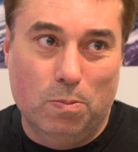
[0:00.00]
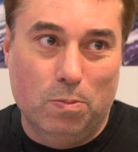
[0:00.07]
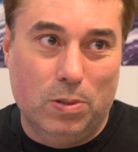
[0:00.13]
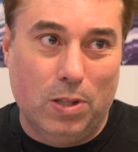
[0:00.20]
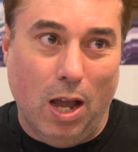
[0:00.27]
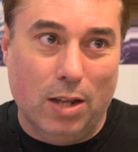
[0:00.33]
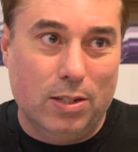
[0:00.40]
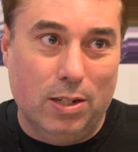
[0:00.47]

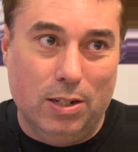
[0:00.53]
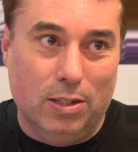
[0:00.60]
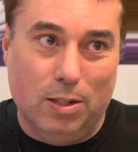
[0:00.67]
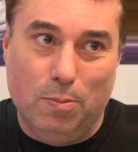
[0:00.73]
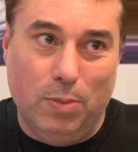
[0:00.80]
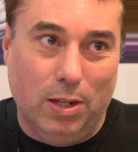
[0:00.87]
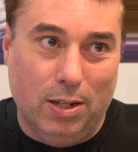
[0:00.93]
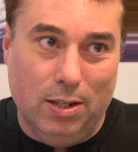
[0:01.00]
Star
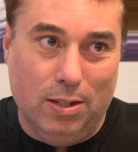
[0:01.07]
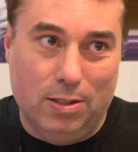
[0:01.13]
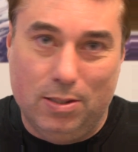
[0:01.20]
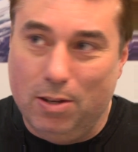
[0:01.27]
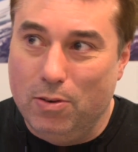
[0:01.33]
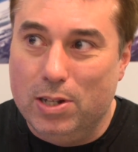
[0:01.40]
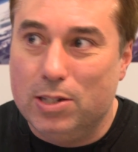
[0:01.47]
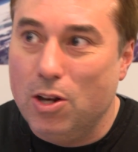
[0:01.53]
Citizen because
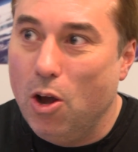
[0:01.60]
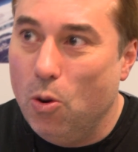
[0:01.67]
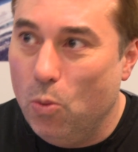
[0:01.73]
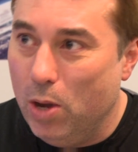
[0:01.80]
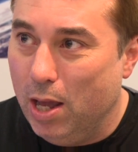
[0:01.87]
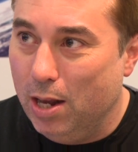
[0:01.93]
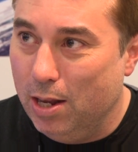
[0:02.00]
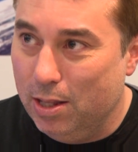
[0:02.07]
there is no
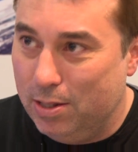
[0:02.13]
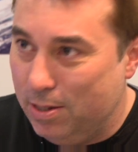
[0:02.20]
win.